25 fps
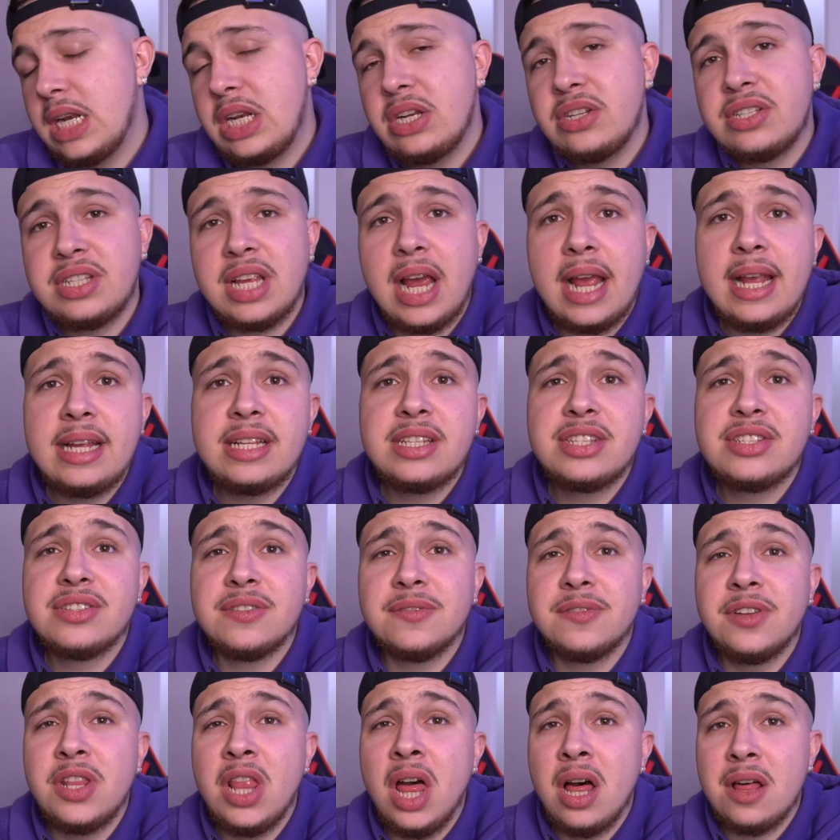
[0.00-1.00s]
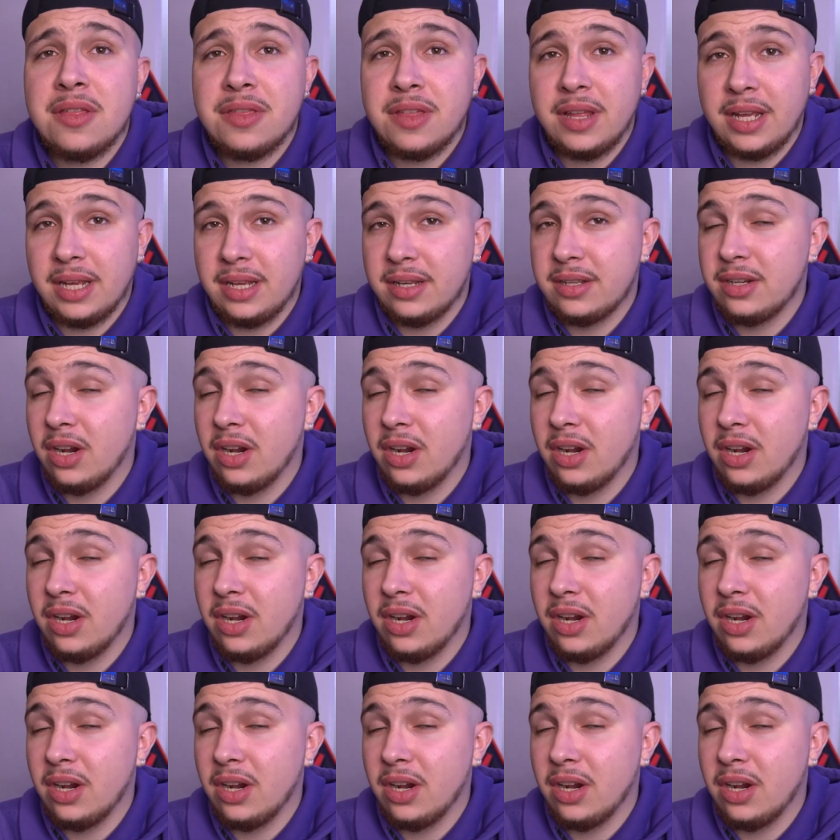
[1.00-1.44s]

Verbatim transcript: just tastes of nothing.